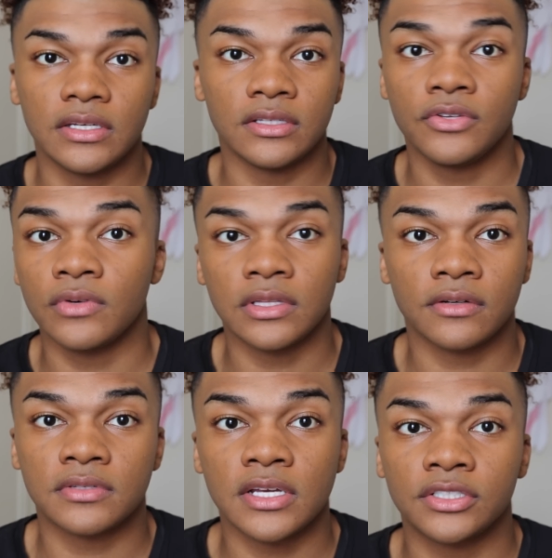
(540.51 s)
to do a
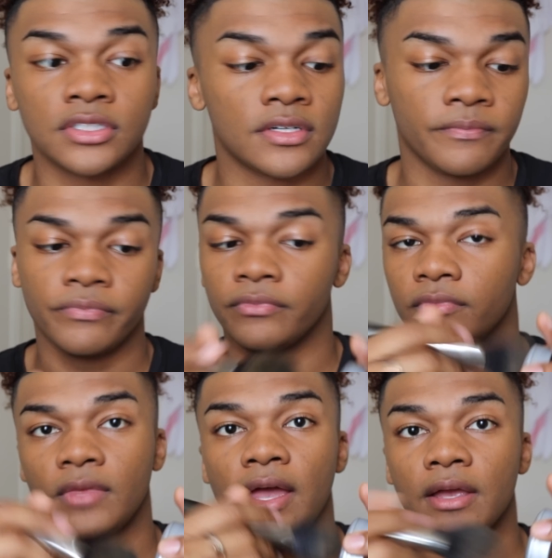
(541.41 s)
little touch up,
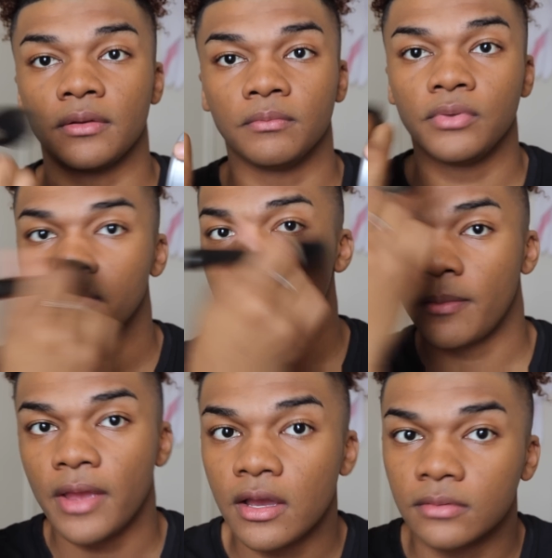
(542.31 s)
hey, boom, bam,
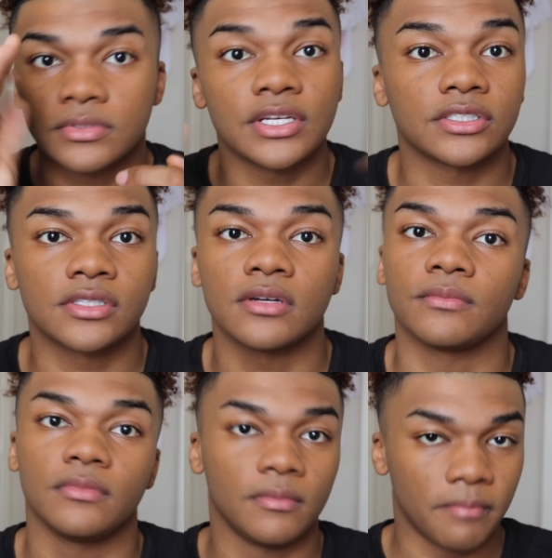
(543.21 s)
bam, touched
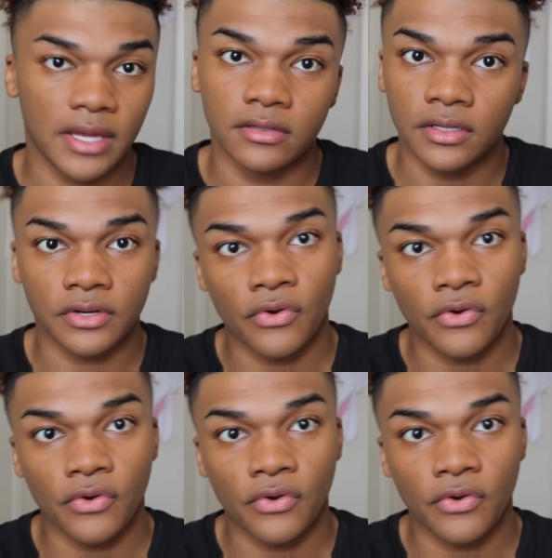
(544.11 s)
up, back to looking